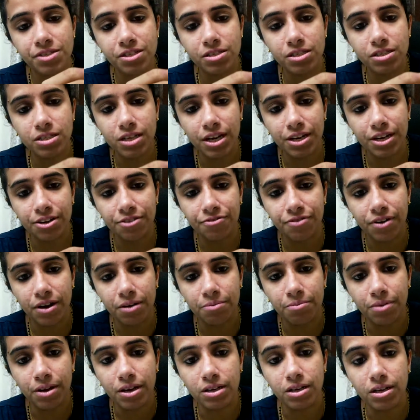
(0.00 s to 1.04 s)
this kind of
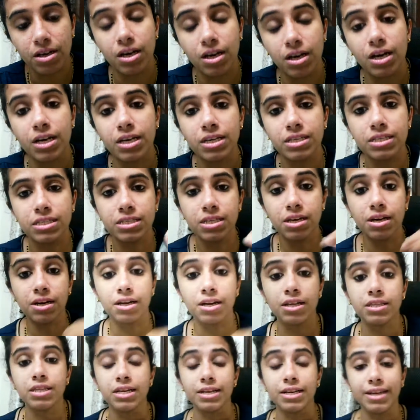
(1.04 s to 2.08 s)
fabric is
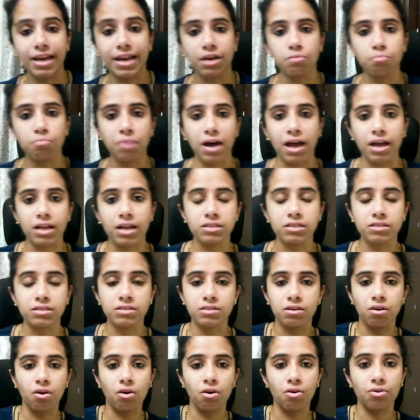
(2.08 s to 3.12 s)
there in the neck
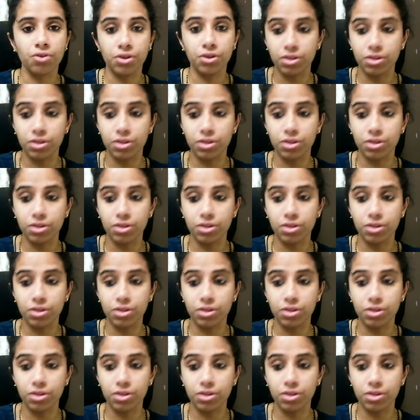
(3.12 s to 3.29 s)
bands or